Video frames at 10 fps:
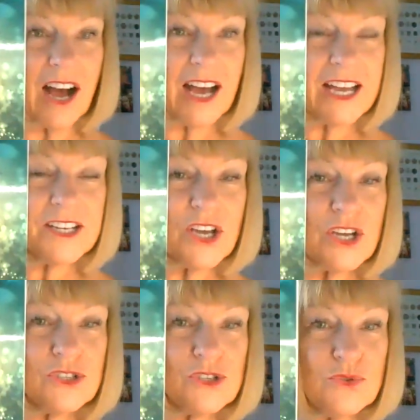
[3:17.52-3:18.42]
Guide
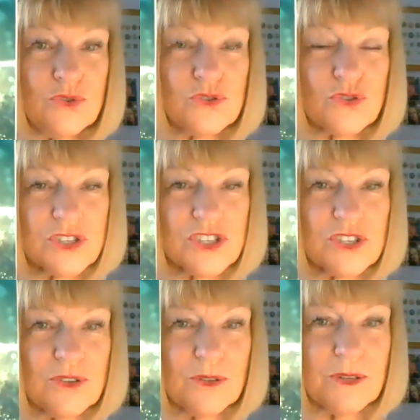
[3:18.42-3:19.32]
to
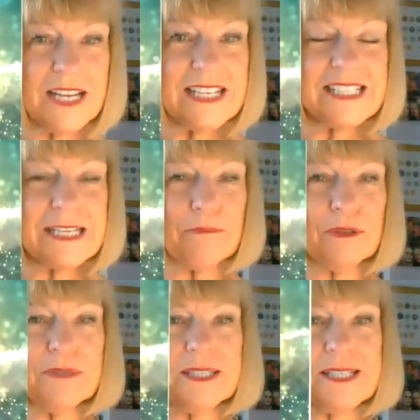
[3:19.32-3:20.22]
Nutritional
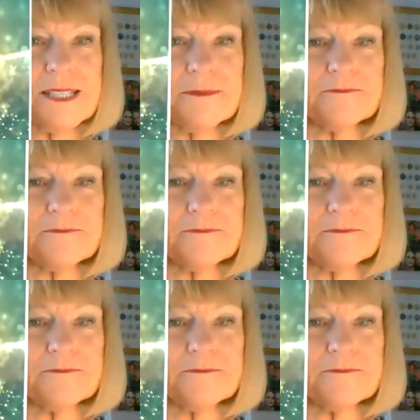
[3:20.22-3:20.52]
Supplements.